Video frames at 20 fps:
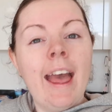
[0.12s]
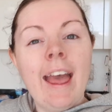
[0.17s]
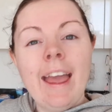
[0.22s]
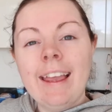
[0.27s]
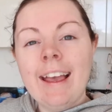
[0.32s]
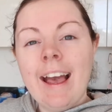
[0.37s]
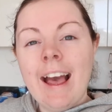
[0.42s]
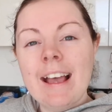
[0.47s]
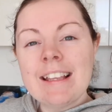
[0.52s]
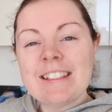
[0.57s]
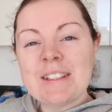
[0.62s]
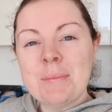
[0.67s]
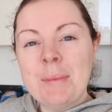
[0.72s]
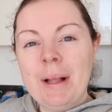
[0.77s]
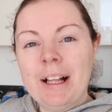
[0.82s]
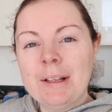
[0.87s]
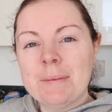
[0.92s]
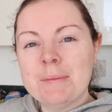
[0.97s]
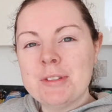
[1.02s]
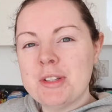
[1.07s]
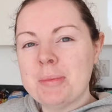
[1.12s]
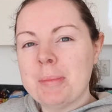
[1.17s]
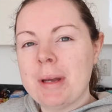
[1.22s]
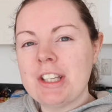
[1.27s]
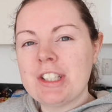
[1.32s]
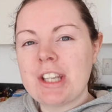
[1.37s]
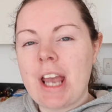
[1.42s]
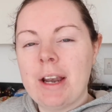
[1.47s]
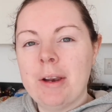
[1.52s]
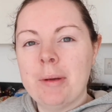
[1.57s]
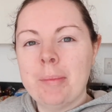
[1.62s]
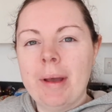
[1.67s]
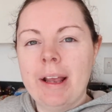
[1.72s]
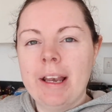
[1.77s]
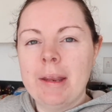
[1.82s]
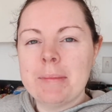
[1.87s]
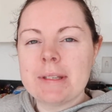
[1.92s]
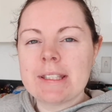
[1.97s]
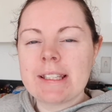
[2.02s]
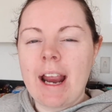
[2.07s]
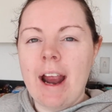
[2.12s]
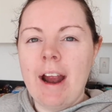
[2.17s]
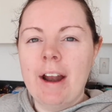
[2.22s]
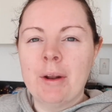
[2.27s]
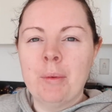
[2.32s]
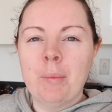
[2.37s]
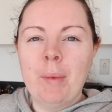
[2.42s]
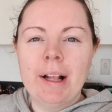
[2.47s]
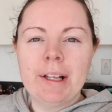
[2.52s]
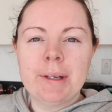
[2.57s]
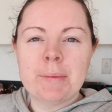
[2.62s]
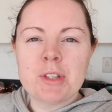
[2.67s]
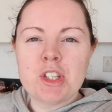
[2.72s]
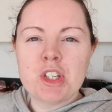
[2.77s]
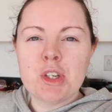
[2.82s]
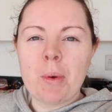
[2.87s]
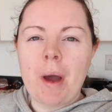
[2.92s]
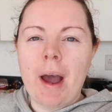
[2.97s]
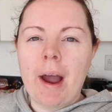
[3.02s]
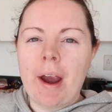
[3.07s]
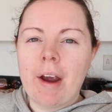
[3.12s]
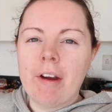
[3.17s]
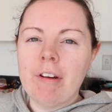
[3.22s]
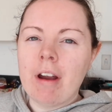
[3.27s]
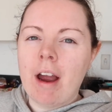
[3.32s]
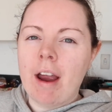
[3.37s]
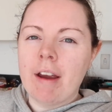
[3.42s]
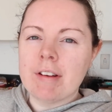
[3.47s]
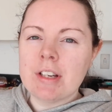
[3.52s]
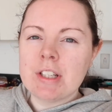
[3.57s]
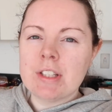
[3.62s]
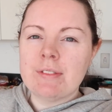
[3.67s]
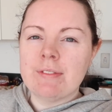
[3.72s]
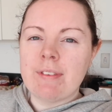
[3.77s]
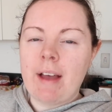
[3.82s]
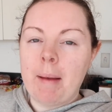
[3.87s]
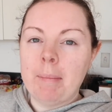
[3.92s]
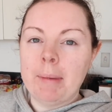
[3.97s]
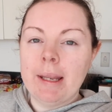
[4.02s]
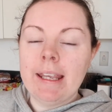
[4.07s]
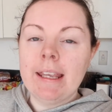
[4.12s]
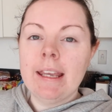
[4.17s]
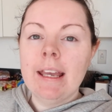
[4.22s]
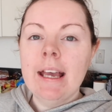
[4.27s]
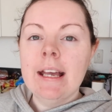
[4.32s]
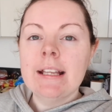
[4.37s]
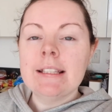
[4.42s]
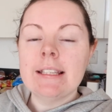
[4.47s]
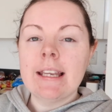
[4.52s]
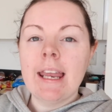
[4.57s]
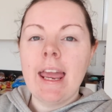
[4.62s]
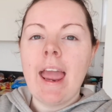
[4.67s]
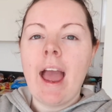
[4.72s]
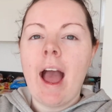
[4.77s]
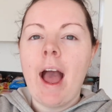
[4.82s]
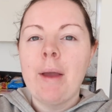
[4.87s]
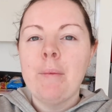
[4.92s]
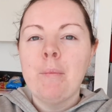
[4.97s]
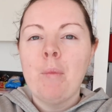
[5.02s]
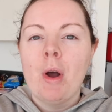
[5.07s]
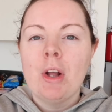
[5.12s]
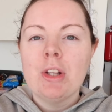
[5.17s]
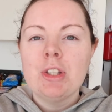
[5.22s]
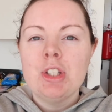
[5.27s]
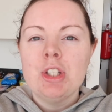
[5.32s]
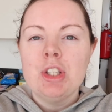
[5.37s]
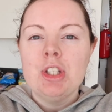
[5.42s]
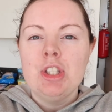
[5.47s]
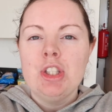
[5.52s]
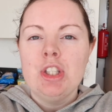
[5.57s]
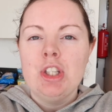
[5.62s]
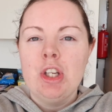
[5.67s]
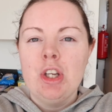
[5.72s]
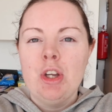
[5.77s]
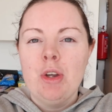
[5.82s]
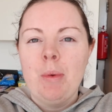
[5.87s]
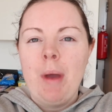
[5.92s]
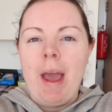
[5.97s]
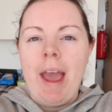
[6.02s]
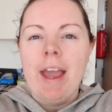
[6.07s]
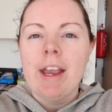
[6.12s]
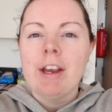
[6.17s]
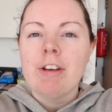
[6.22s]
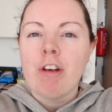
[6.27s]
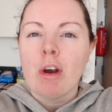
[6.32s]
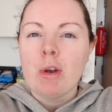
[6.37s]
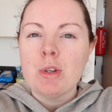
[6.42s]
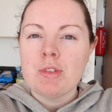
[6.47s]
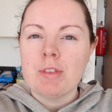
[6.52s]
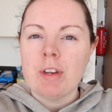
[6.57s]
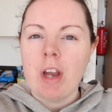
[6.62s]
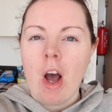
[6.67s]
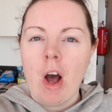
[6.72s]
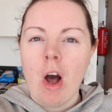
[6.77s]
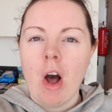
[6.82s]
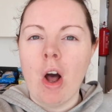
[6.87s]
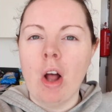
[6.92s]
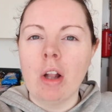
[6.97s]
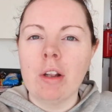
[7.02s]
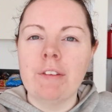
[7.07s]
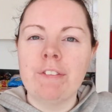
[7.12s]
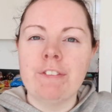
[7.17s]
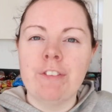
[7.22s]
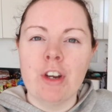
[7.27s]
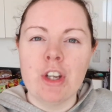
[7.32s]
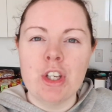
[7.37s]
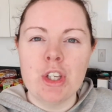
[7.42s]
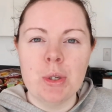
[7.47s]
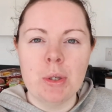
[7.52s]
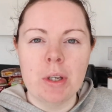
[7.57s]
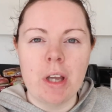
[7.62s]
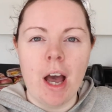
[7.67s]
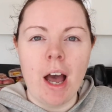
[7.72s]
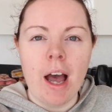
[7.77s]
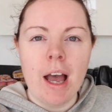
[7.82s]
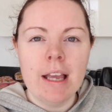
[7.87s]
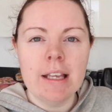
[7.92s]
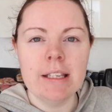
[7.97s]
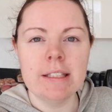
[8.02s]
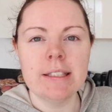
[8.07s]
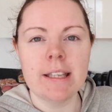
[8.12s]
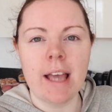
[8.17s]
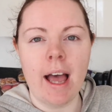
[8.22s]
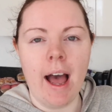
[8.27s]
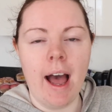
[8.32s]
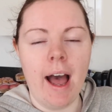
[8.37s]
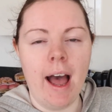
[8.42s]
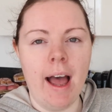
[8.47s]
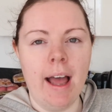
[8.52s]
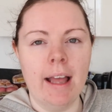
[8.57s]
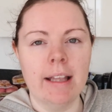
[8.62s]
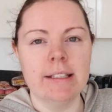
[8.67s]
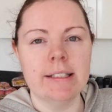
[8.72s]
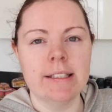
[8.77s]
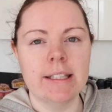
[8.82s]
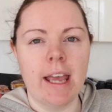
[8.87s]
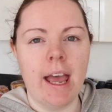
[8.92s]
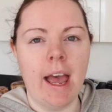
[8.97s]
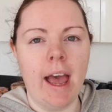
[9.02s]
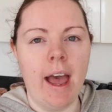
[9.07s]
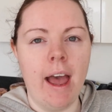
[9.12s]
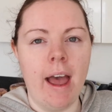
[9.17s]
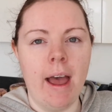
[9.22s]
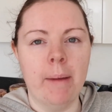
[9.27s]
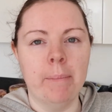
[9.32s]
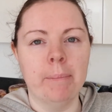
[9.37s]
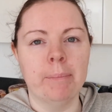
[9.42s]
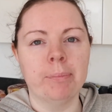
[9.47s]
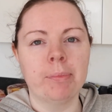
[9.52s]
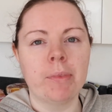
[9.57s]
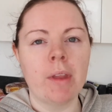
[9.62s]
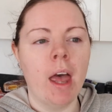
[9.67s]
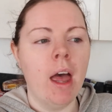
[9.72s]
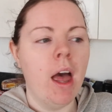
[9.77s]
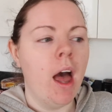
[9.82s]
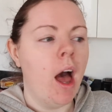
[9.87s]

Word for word: Hey guys and welcome to my channel. My name is Karen and welcome to our Irish family. Today I want to do a grocery haul for you guys and um,